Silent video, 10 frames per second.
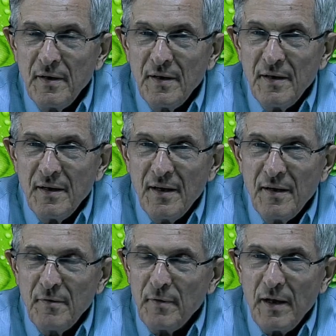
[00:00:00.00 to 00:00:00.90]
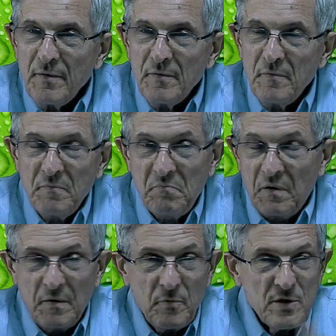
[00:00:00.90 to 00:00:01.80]
Yeah. Rather,
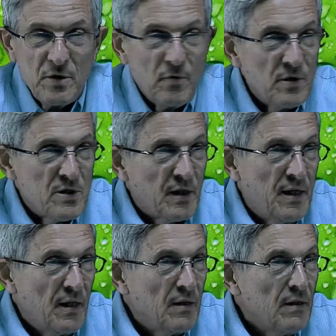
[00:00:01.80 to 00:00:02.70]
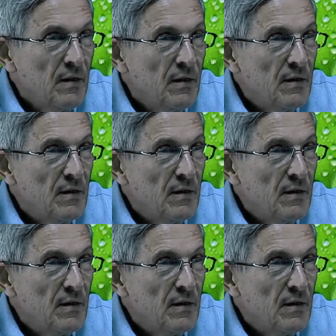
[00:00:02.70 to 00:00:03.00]
he wasn't known as a killer.